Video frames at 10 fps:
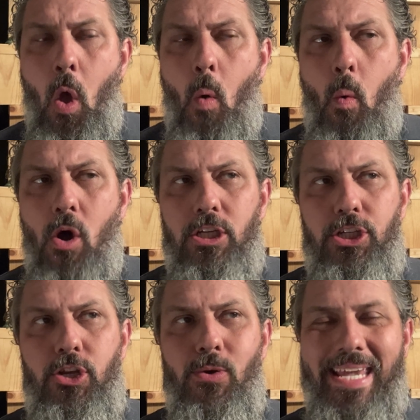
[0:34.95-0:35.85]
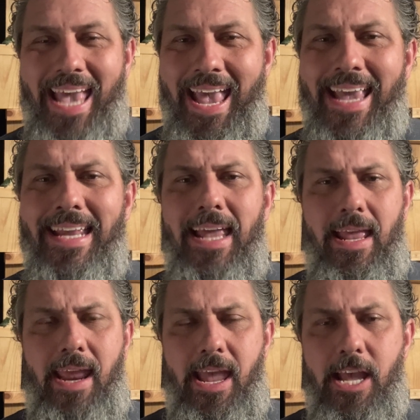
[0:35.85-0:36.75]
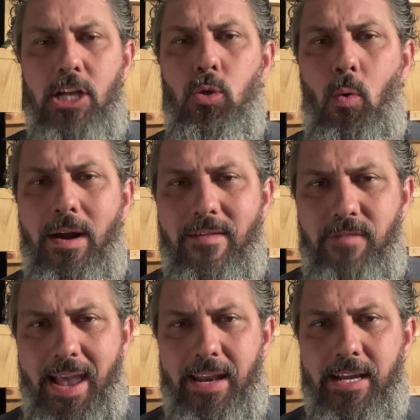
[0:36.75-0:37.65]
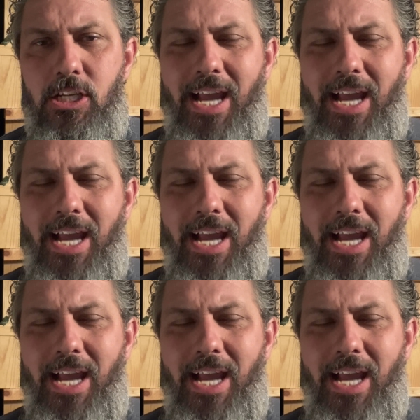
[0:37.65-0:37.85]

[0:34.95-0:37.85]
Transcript: wants to gain an edge or an advantage.